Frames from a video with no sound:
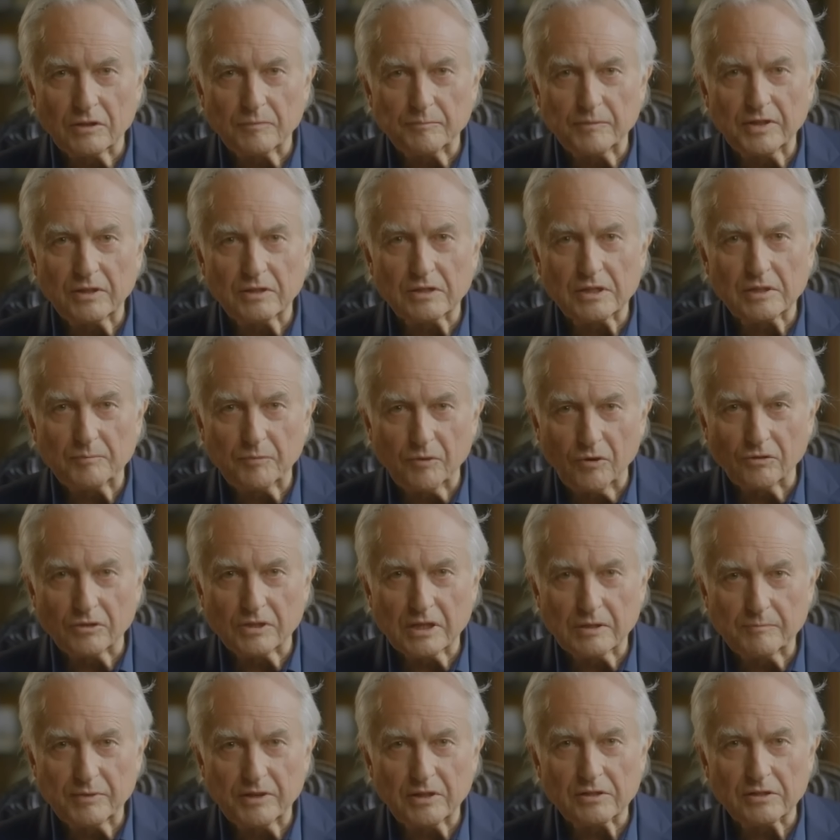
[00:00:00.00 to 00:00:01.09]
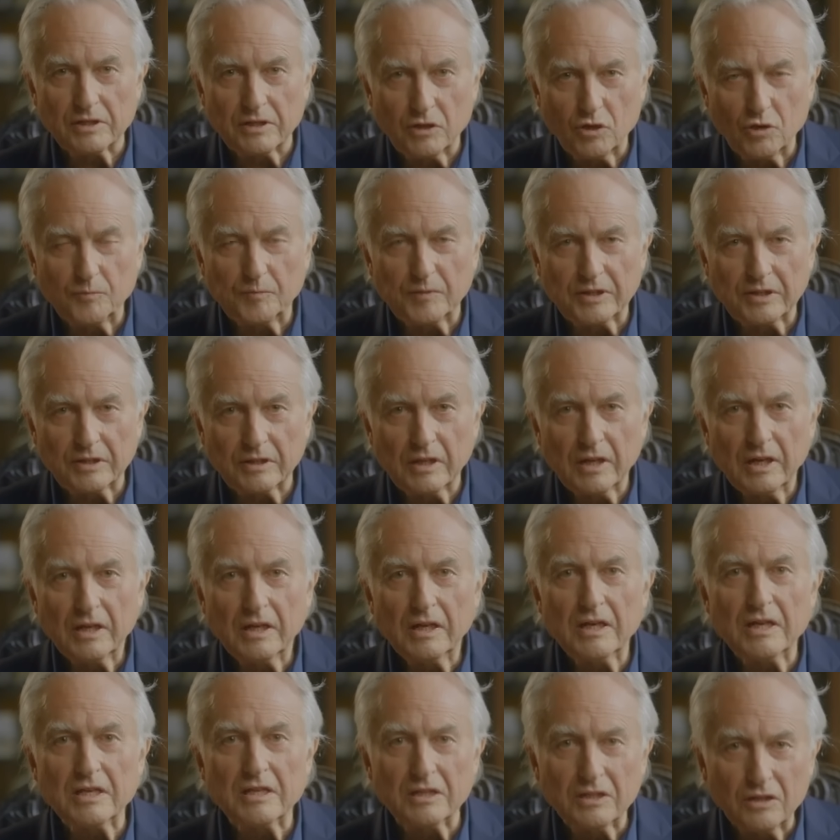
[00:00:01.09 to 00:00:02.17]
that builds a body, builds a human,
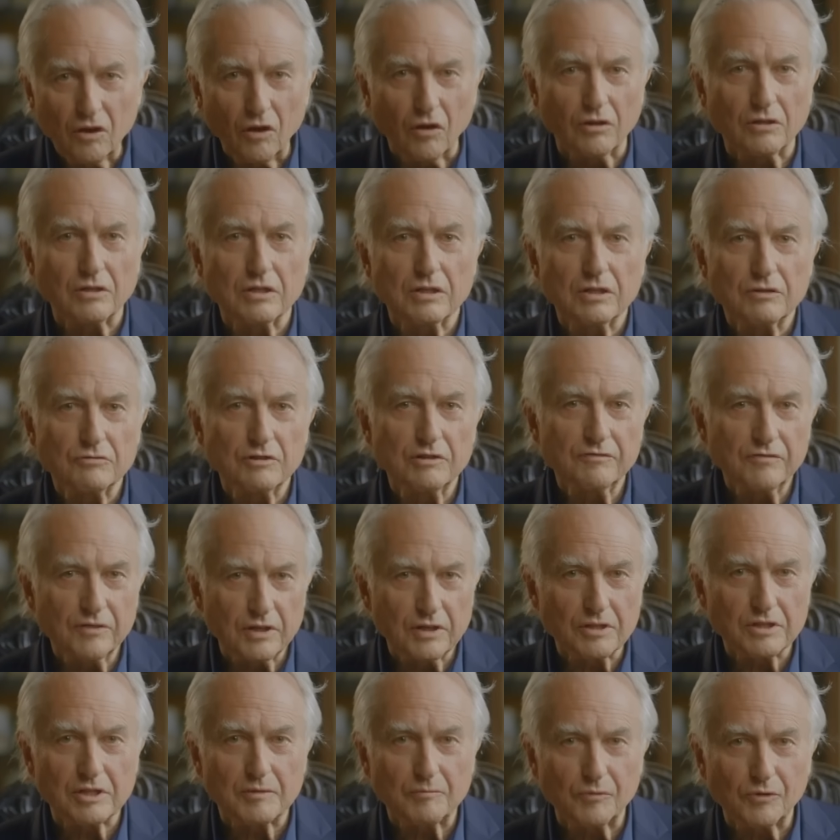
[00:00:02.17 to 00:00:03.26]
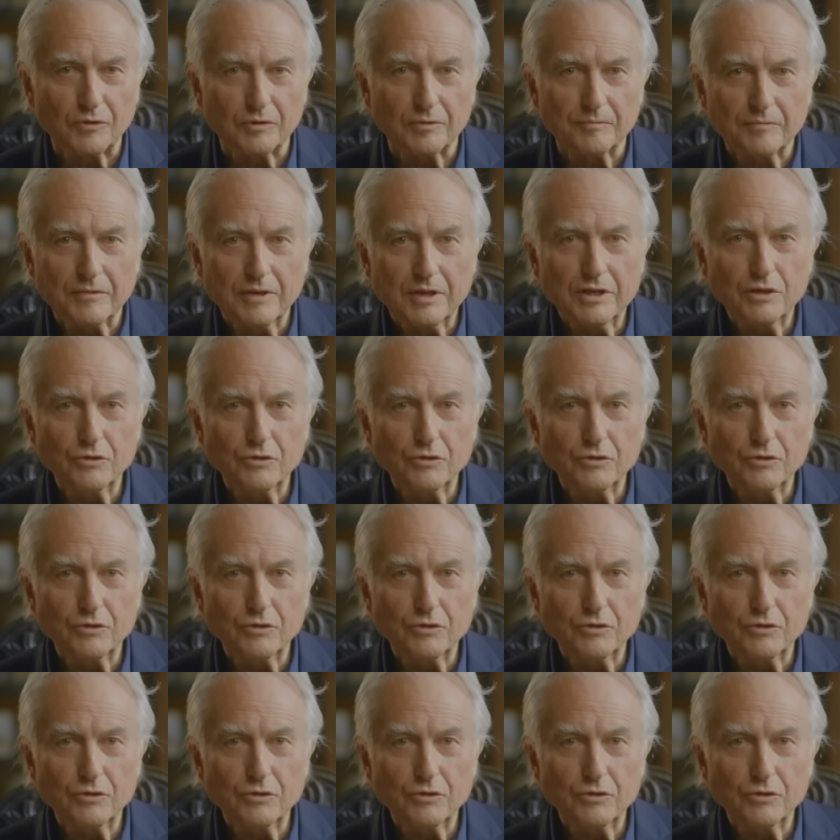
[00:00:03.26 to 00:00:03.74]
is not reversible.